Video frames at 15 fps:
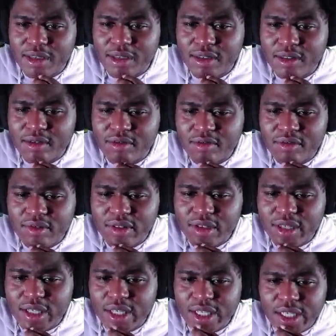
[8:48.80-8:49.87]
With 3
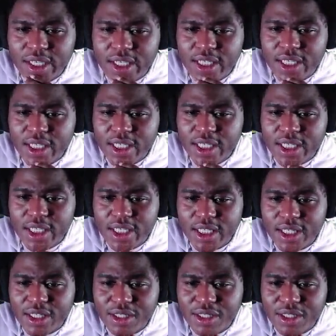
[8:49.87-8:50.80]
charges that go swoosh swoosh.